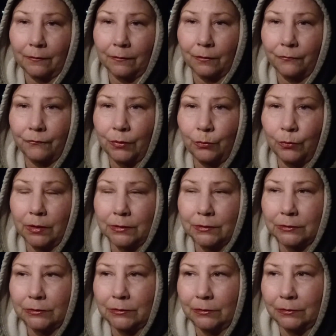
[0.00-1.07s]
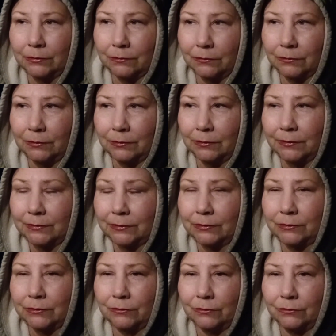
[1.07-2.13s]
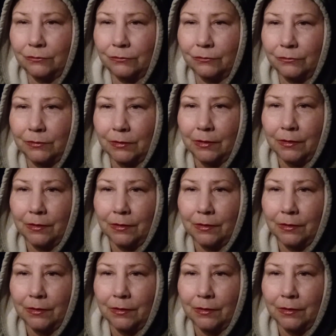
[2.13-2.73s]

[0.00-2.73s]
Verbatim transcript: So if you want to listen to